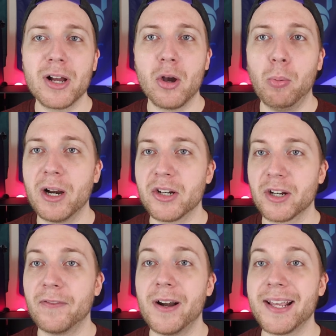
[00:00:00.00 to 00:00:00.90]
GO players
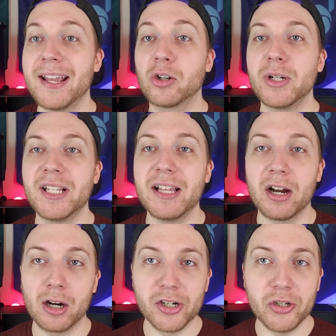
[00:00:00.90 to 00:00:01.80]
are finding it increasingly
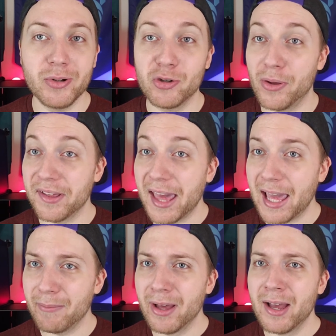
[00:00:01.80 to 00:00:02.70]
hard to enjoy the
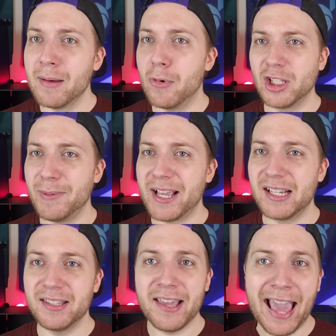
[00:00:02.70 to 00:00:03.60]
game, mostly
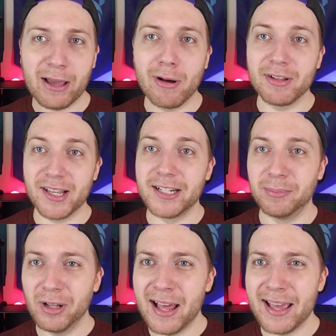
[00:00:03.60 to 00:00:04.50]
because they can't go outside
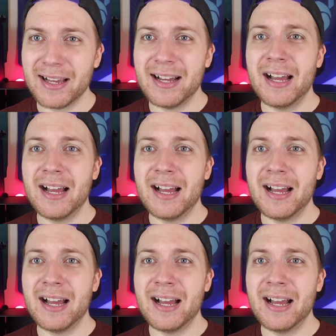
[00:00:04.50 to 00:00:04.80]
to play.